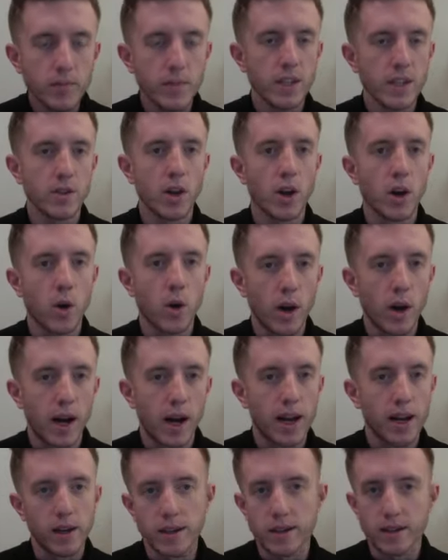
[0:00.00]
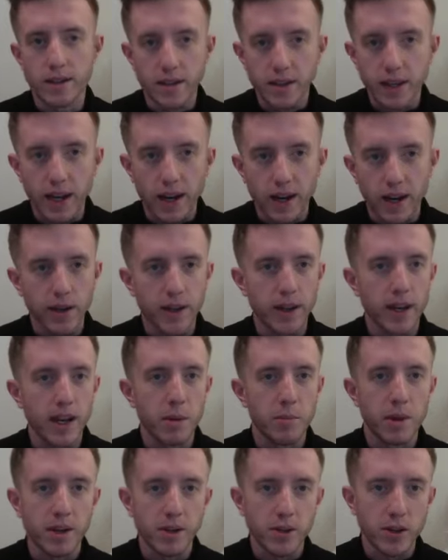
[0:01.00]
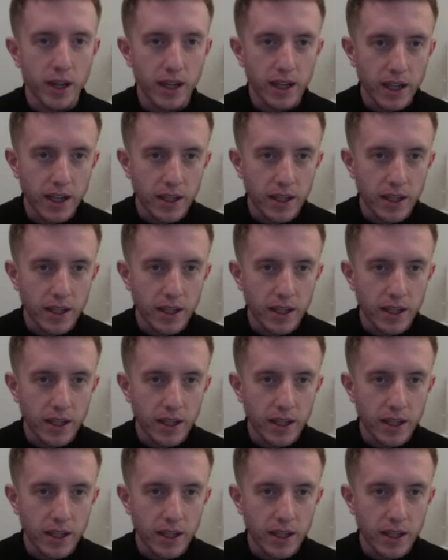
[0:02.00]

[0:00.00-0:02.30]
So I sit down and I make sure I get